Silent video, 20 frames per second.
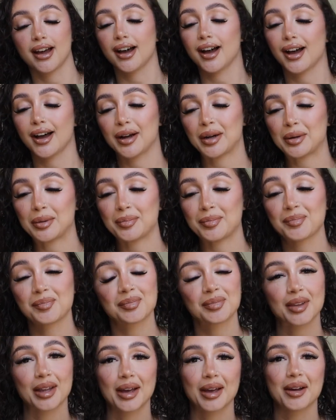
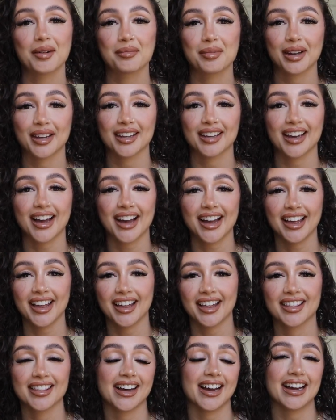Um, but
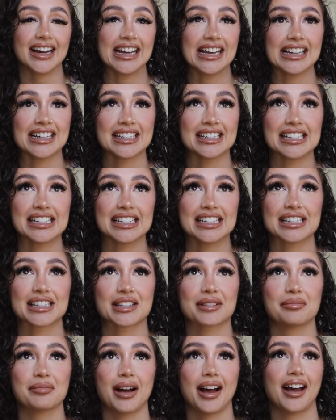yeah, that
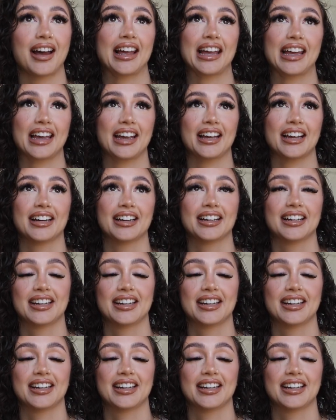is my